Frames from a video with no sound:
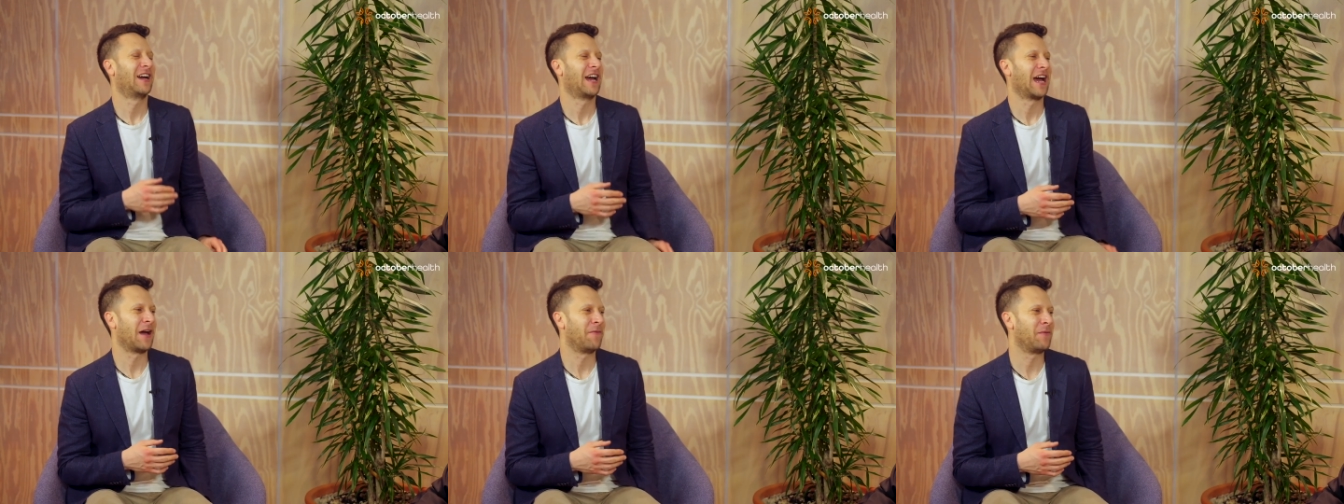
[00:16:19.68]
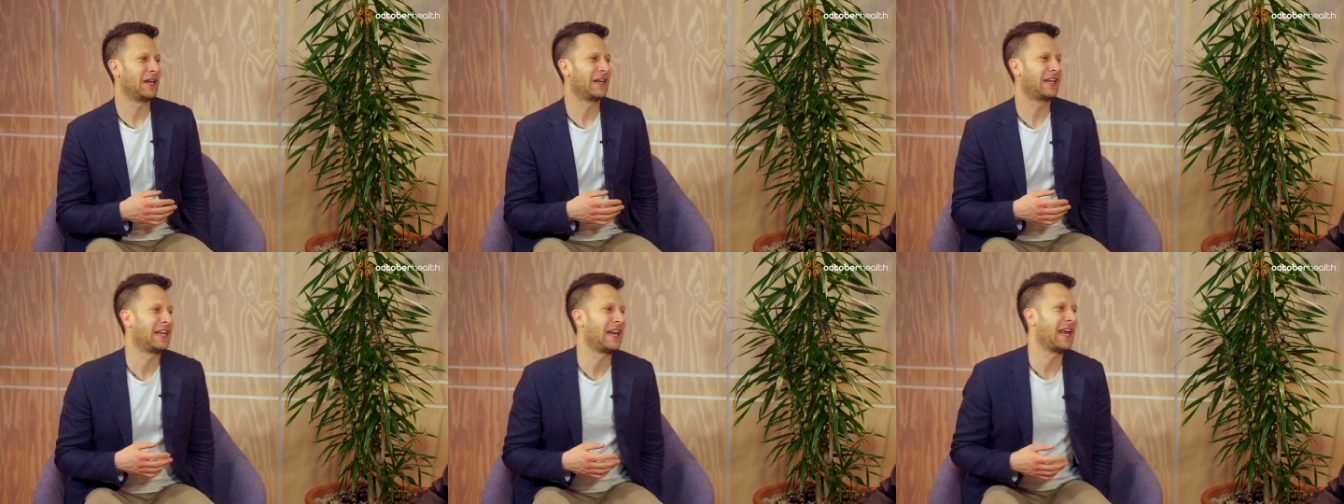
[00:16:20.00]
I
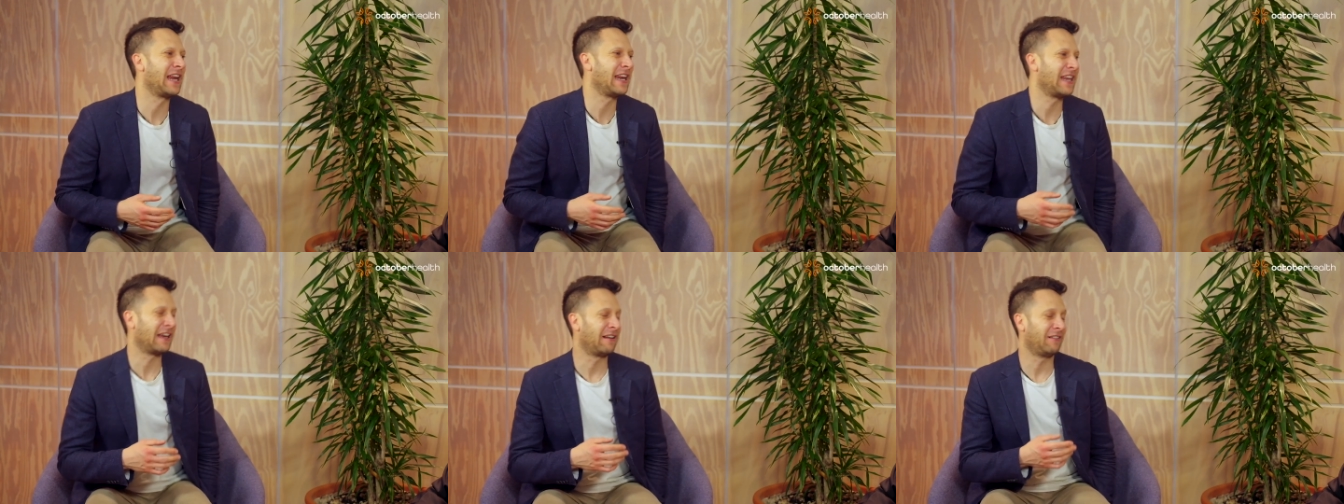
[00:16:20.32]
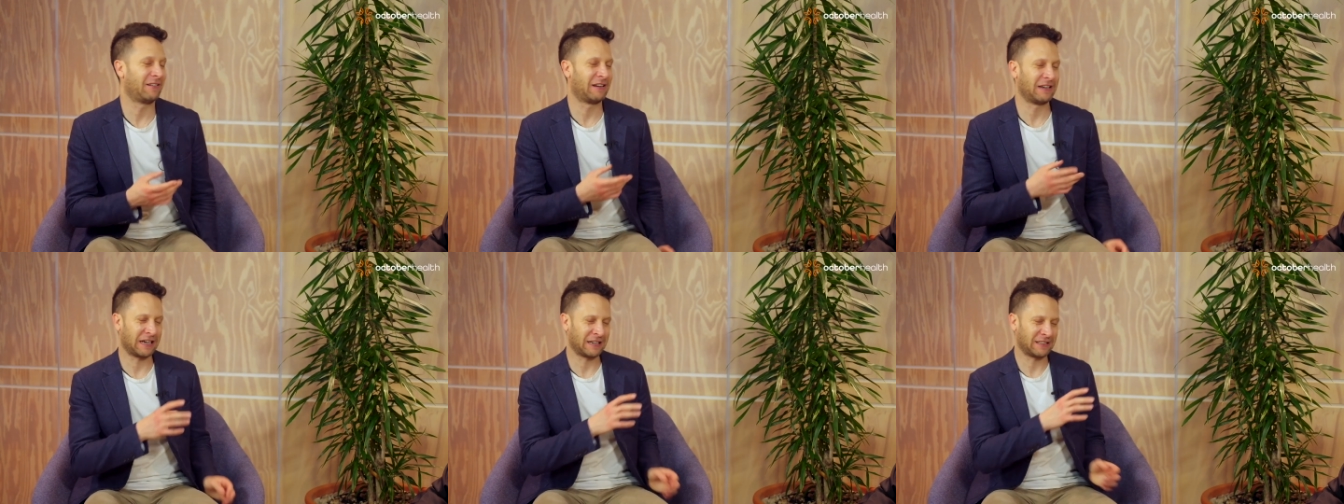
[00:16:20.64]
mean, clearly,
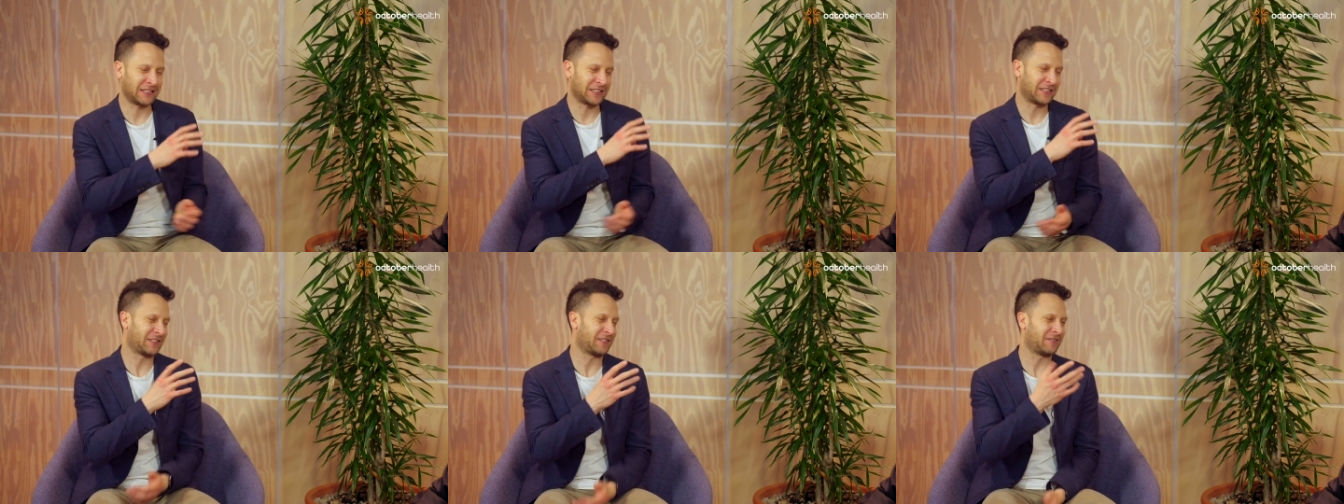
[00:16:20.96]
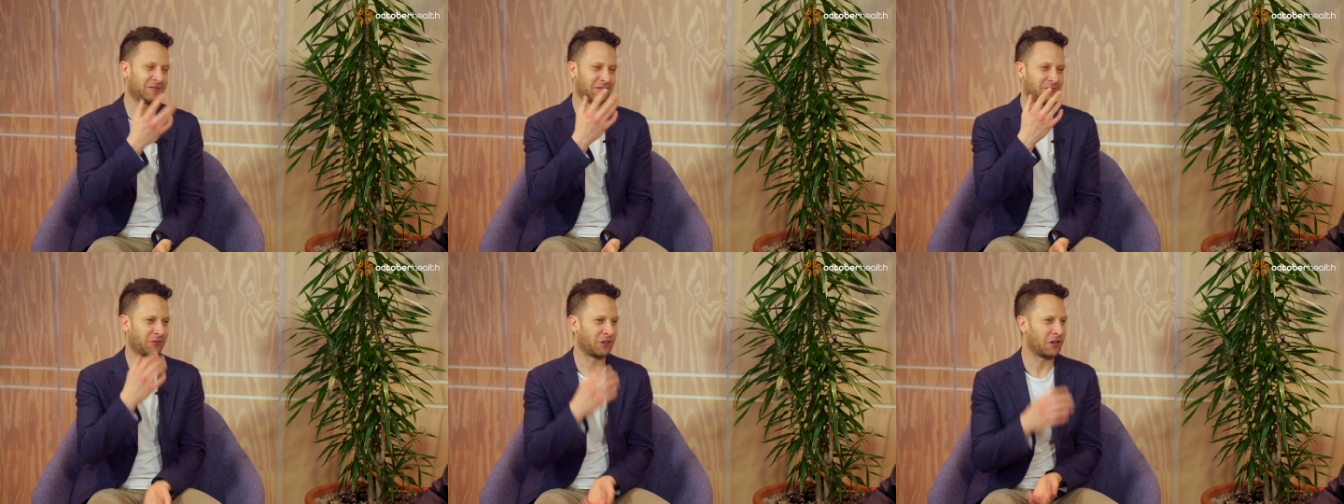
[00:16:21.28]
just,
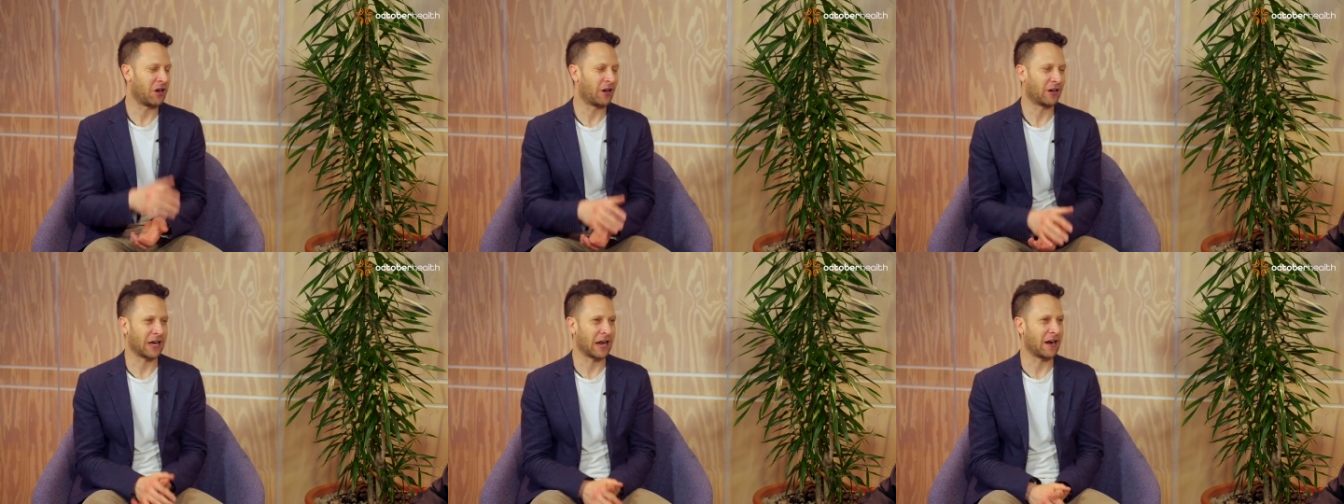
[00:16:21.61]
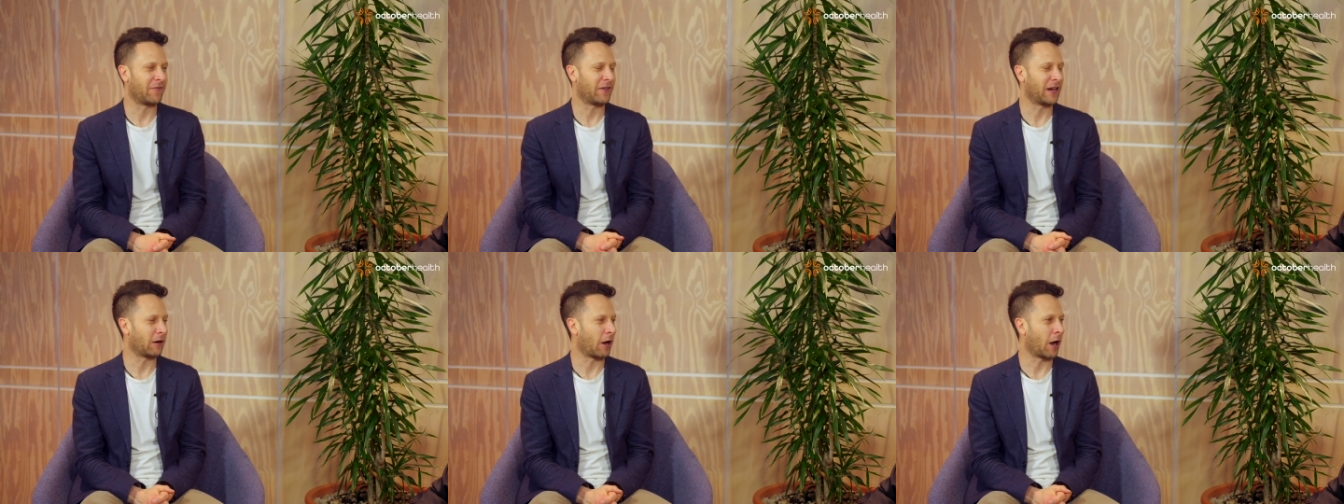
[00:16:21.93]
kind of
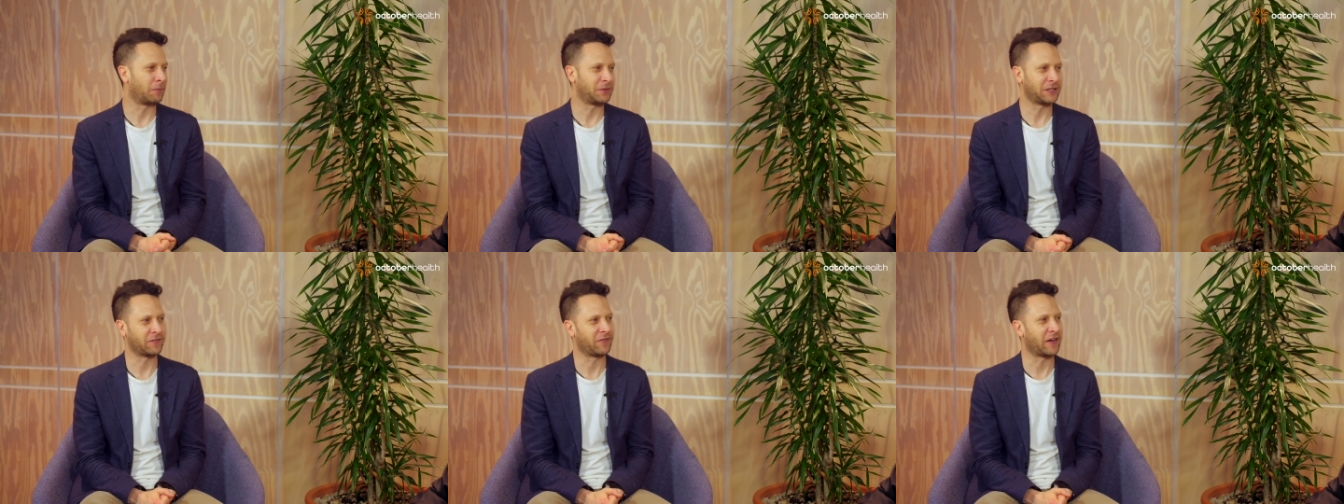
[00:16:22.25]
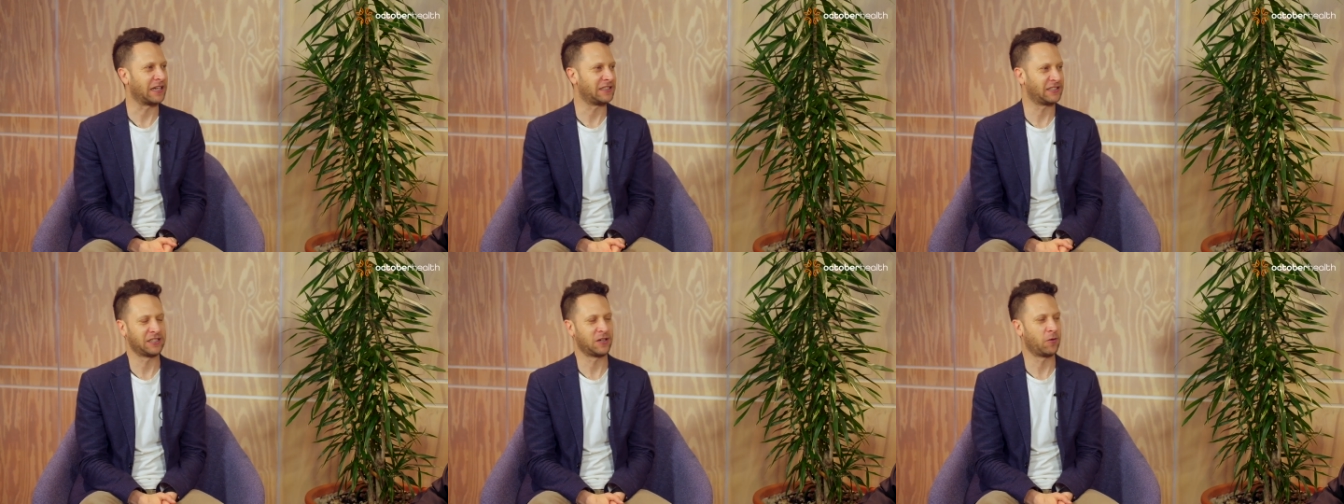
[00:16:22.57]
an
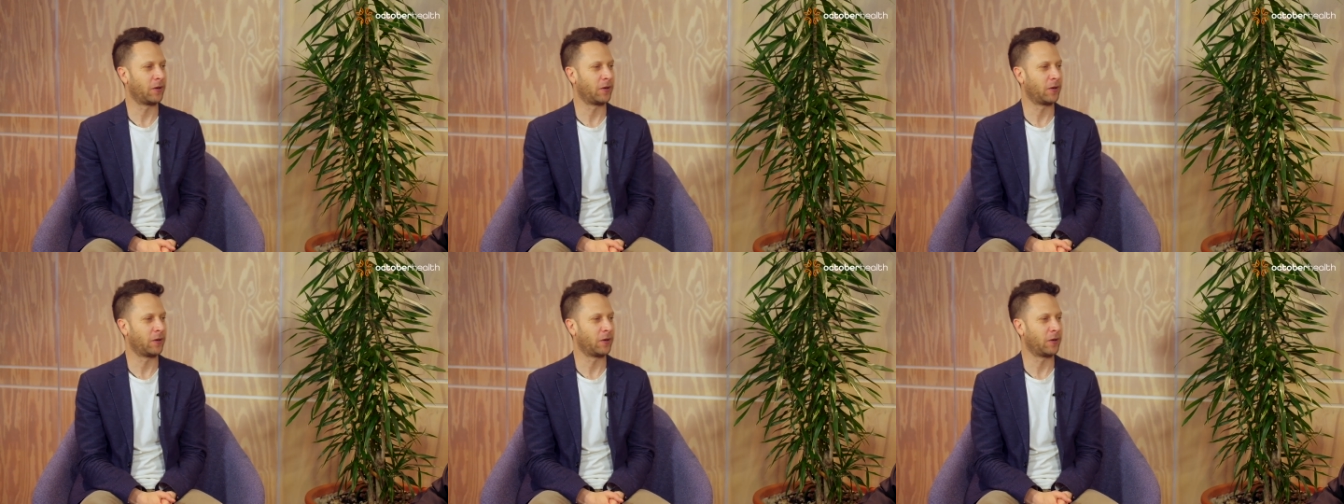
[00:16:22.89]
observation,